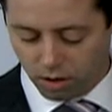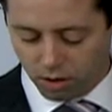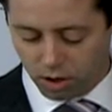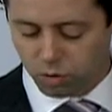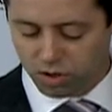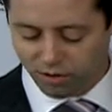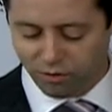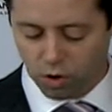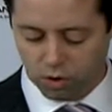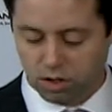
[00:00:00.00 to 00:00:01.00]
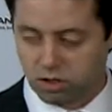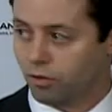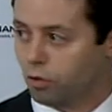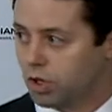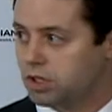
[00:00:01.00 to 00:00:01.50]
This was the focus
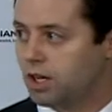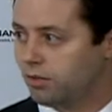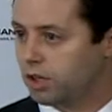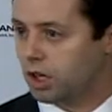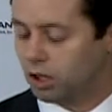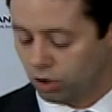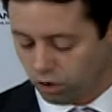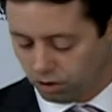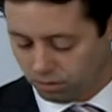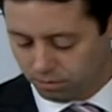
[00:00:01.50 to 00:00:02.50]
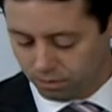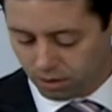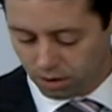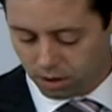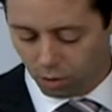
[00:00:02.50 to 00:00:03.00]
of a recent FDA alert
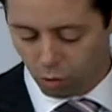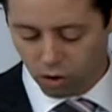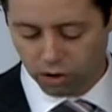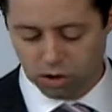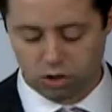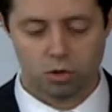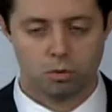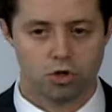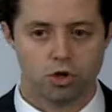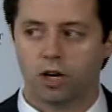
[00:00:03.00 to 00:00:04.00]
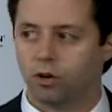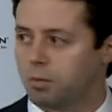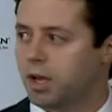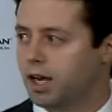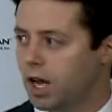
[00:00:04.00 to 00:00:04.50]
that warned consumers trying to
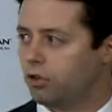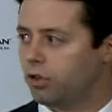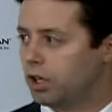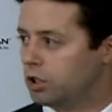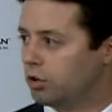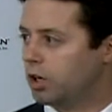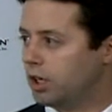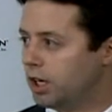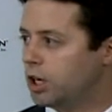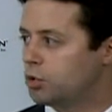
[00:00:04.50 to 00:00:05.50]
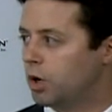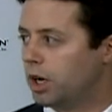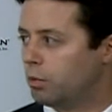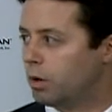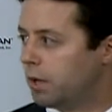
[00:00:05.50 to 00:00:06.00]
remain healthy during an
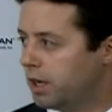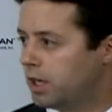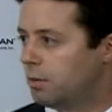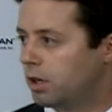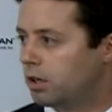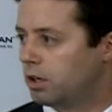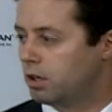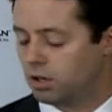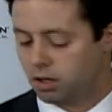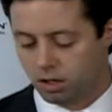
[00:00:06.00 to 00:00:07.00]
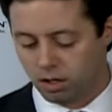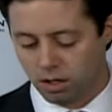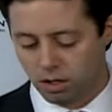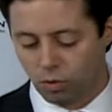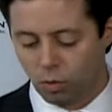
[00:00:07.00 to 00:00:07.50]
H1N1 pandemic.
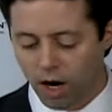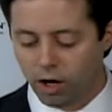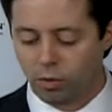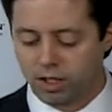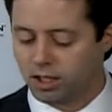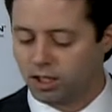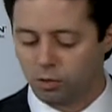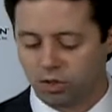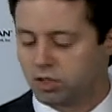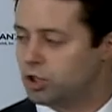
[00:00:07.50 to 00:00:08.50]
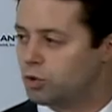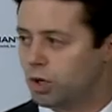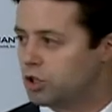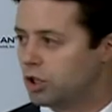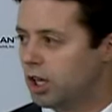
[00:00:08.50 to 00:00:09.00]
Why are we dealing with a
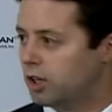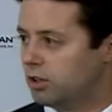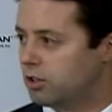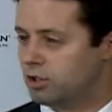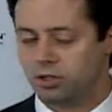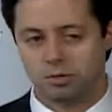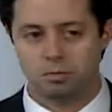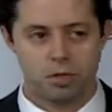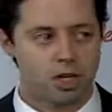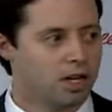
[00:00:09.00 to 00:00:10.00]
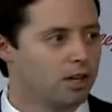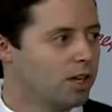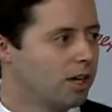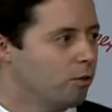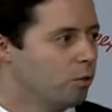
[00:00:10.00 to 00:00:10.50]
situation like this is beyond, I
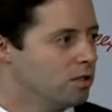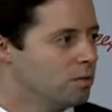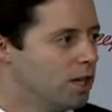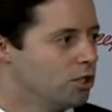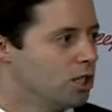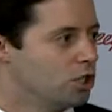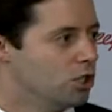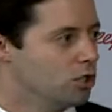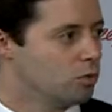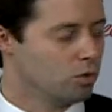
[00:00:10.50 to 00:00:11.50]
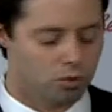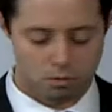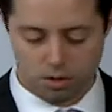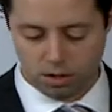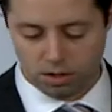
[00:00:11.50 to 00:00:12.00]
think, everyone's imagination in this room.